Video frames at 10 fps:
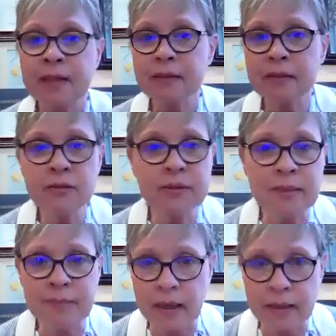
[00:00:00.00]

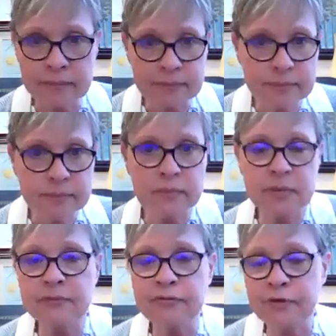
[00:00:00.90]
leukemia,
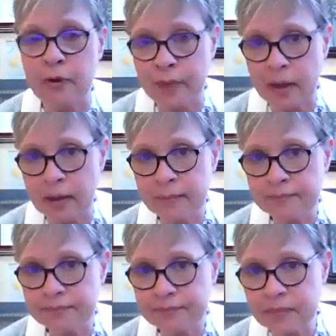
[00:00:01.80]
lymphoma,
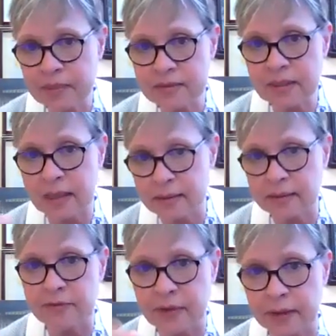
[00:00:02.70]
this
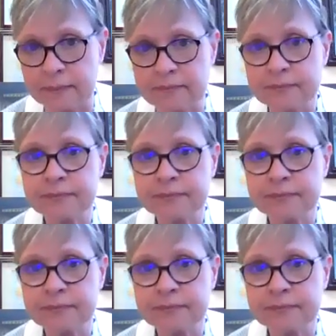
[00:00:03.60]
kind of thing.